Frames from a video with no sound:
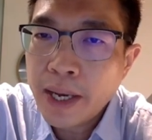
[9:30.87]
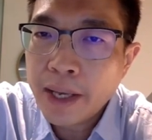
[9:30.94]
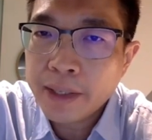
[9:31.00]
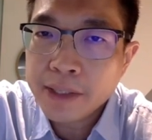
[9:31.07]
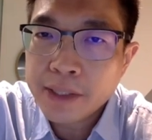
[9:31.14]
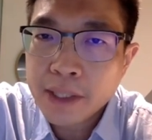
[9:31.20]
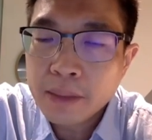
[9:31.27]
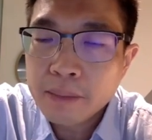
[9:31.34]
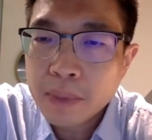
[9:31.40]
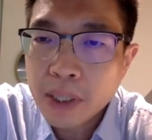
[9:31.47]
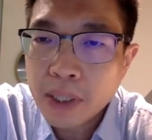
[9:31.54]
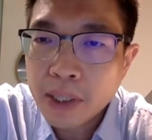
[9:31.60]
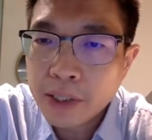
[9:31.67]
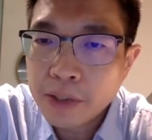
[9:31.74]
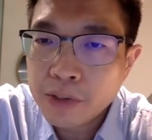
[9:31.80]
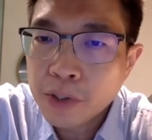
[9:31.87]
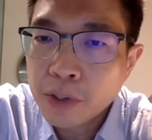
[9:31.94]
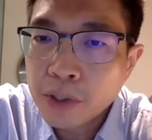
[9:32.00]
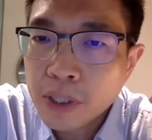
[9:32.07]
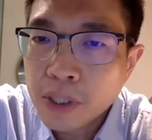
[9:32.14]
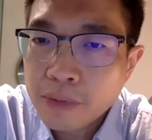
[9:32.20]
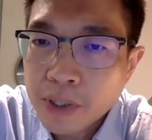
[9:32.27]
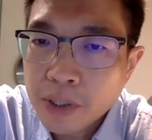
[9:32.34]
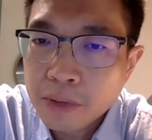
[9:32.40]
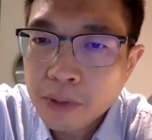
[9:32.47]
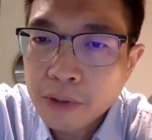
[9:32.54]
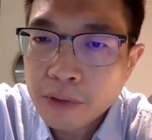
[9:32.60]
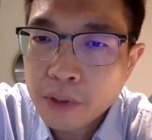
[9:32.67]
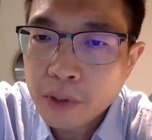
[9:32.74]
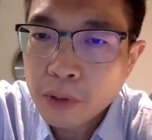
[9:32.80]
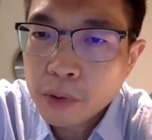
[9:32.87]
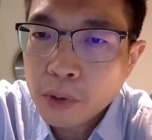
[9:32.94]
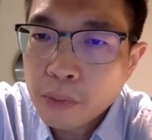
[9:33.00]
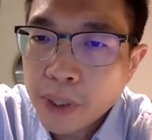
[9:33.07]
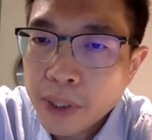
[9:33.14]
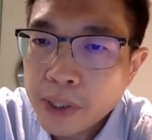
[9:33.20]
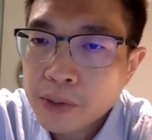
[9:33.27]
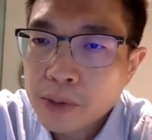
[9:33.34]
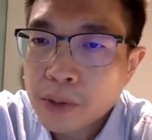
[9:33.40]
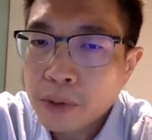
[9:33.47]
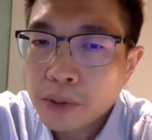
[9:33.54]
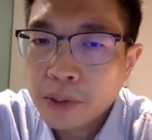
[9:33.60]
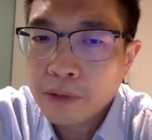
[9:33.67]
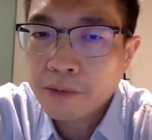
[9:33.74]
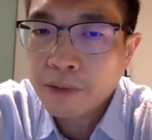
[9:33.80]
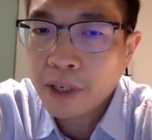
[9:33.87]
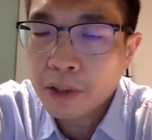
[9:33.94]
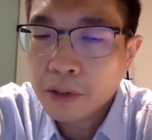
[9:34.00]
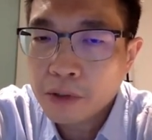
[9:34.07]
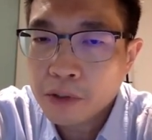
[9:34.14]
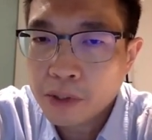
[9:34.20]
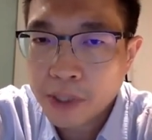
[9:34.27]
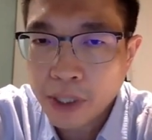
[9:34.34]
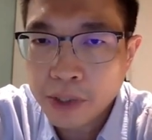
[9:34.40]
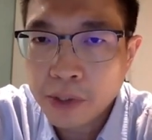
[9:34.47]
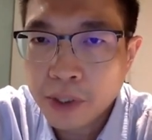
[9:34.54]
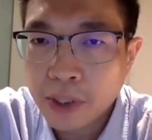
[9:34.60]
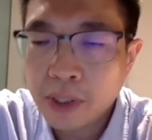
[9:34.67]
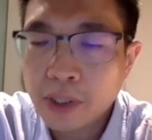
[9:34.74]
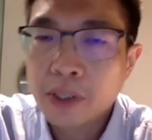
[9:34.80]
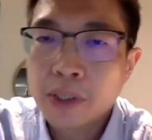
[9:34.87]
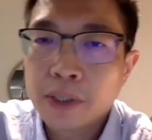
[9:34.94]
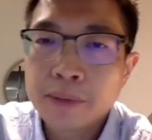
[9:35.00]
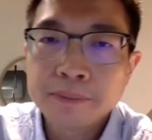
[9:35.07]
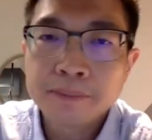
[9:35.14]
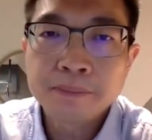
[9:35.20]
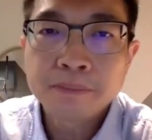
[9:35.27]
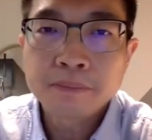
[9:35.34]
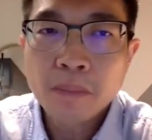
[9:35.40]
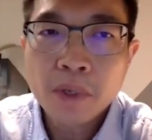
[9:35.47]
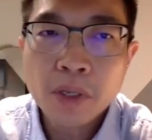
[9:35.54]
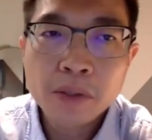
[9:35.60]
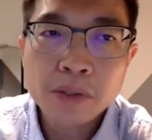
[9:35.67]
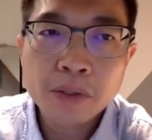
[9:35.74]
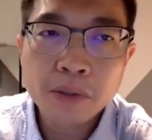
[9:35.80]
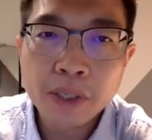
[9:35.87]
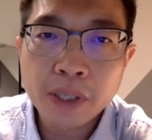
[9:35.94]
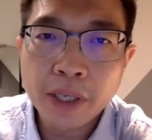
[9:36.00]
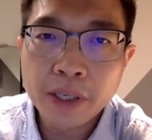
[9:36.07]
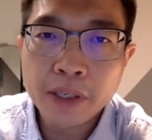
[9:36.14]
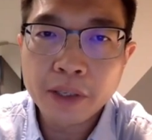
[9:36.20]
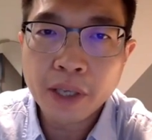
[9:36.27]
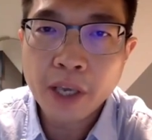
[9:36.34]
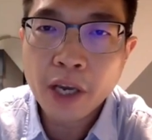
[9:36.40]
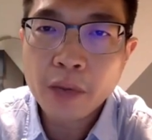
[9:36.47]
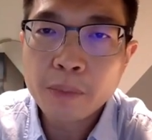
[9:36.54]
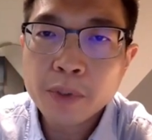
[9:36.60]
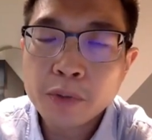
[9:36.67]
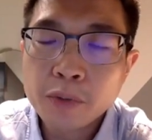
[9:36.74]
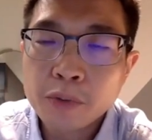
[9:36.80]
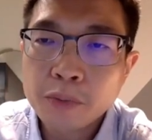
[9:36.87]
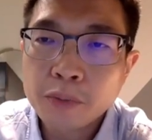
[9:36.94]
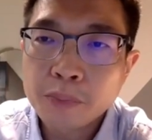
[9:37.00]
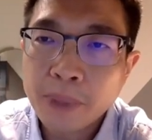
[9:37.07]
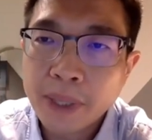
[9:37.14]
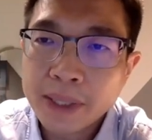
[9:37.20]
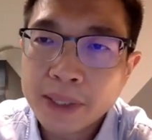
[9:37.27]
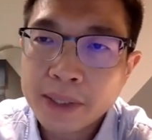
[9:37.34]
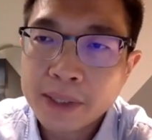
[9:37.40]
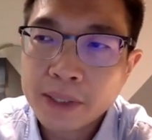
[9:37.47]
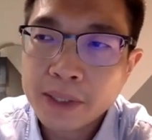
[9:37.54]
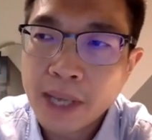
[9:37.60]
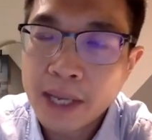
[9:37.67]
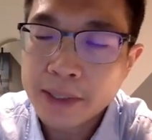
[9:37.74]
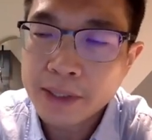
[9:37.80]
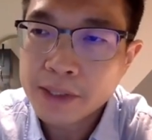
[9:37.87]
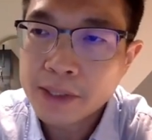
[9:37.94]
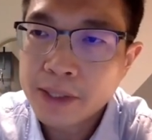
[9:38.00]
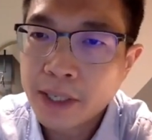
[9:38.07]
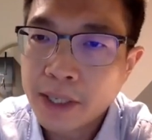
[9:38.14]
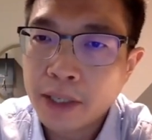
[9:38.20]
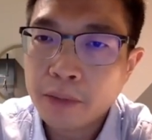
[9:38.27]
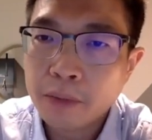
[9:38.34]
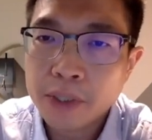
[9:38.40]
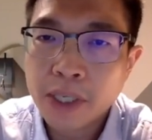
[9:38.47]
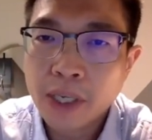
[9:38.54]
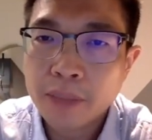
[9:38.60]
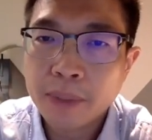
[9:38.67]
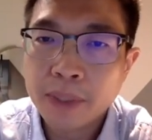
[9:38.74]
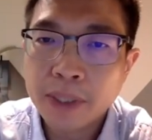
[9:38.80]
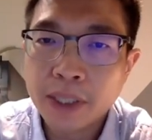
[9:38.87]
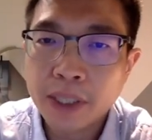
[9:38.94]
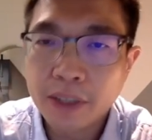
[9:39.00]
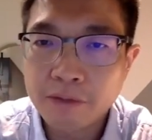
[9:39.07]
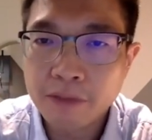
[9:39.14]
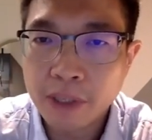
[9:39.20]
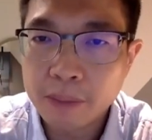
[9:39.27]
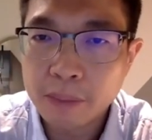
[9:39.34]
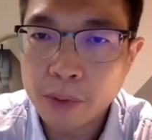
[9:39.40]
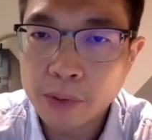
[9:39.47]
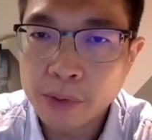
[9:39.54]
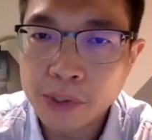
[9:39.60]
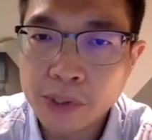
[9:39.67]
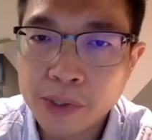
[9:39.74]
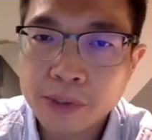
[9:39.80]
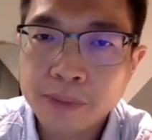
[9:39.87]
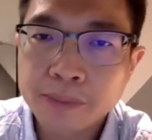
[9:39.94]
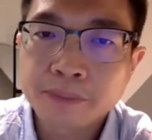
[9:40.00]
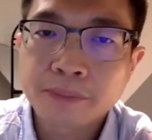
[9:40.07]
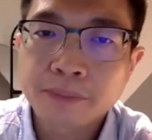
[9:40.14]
At the same time, it still gives you a total weighted score, the final staging. So it, it helps you to better understand what's happening in fibrosis.